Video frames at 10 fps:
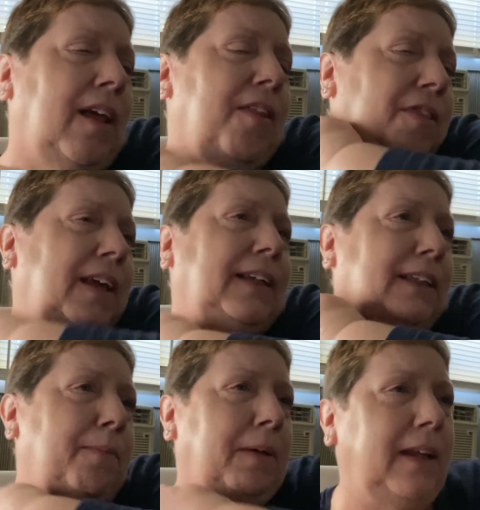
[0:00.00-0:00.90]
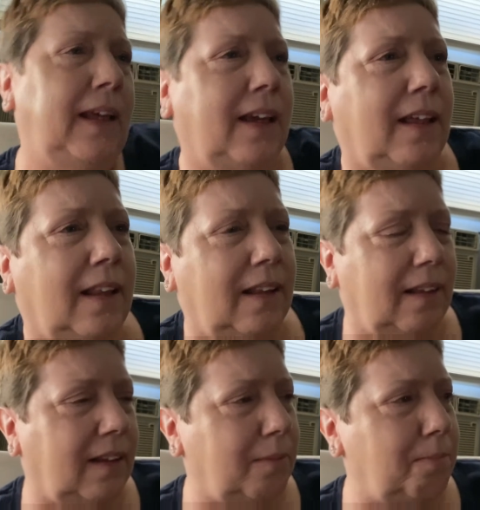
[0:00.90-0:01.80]
things up in here,
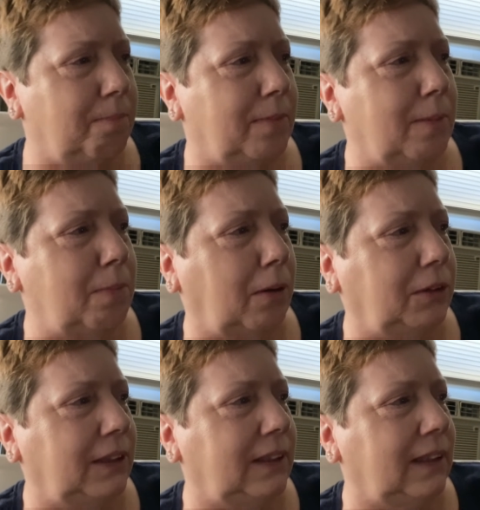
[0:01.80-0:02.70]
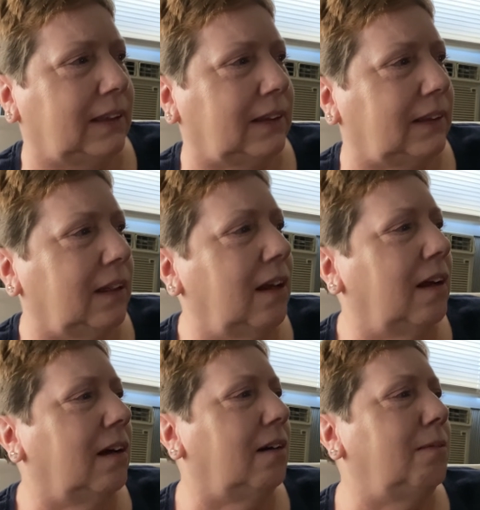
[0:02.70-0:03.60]
the bulging discs.
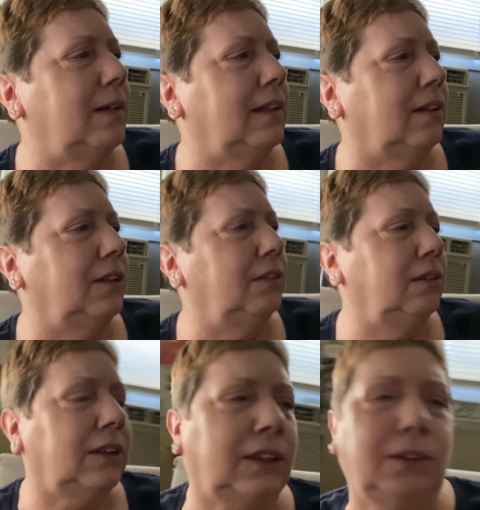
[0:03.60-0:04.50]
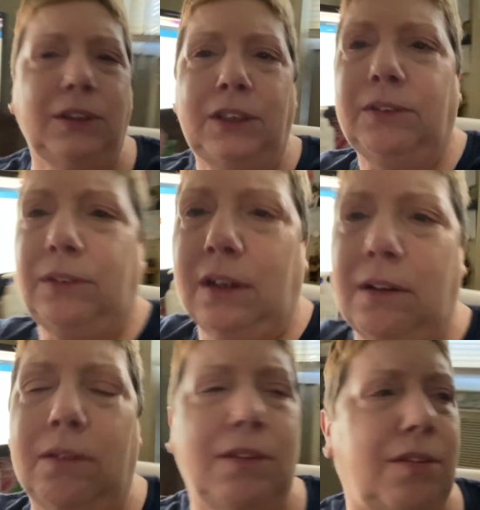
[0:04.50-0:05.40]
Oh my God, you look so cute.
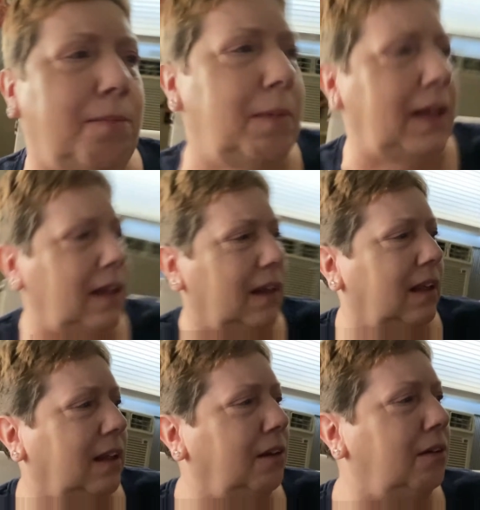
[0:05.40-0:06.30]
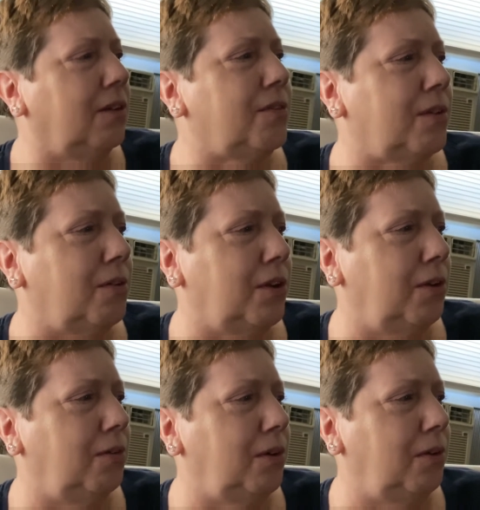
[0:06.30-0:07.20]
Oh, it's on me. You look so
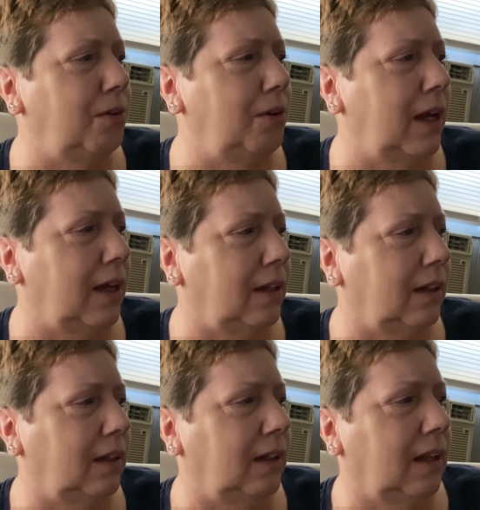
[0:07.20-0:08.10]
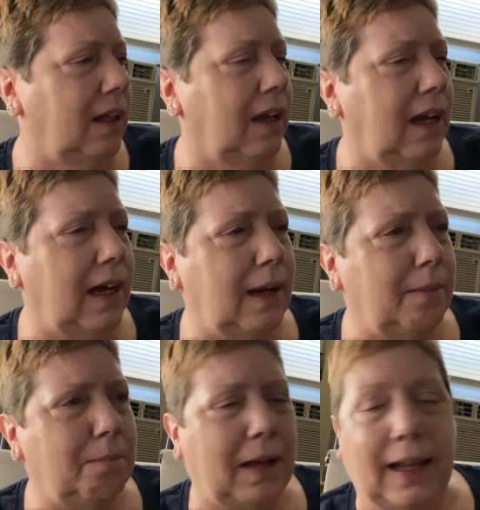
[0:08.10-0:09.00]
cute, you Luna.
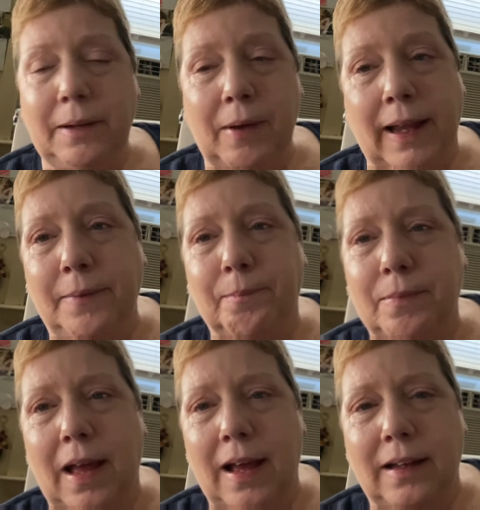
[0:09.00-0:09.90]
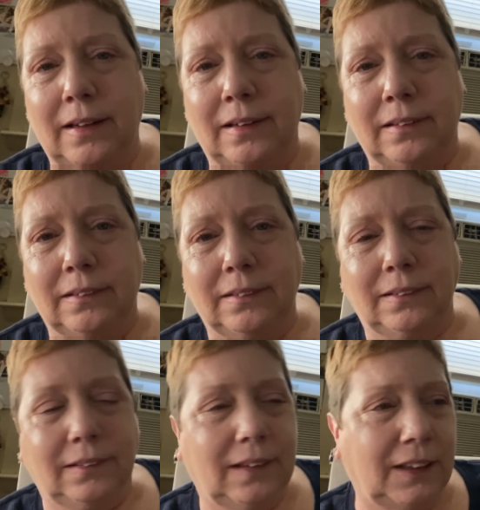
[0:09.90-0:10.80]
But anyway, I
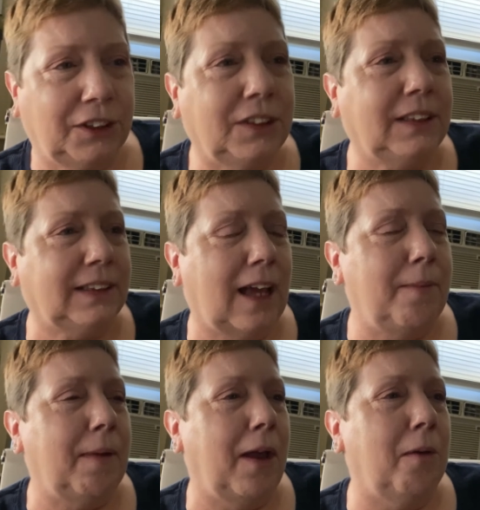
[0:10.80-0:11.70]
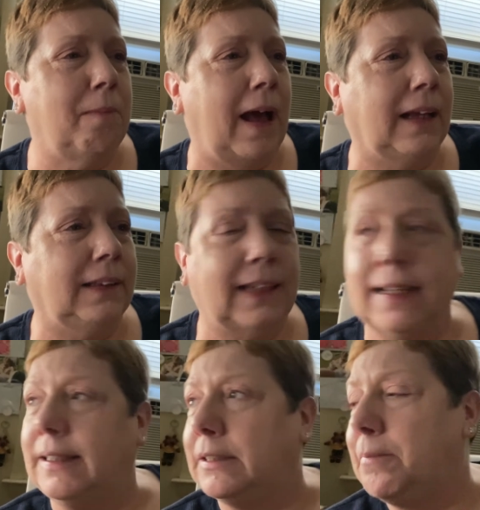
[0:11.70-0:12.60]
should design my own bag and
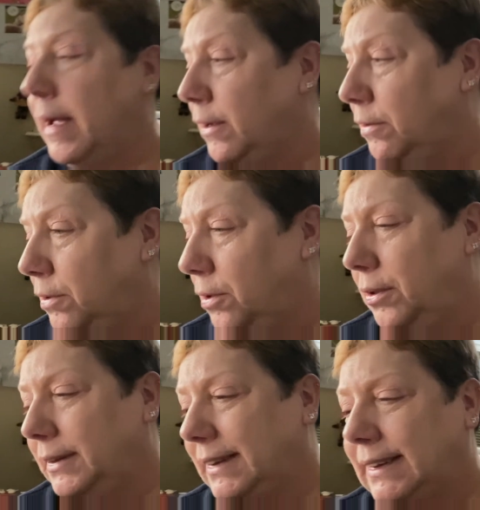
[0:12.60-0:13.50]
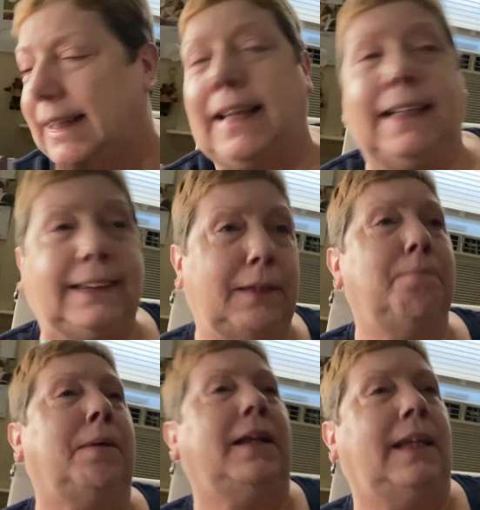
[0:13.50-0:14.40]
take it to Michael Kors and say, listen,
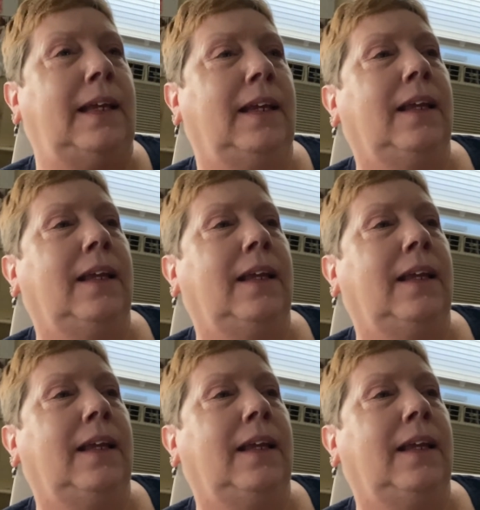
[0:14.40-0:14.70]
buddy,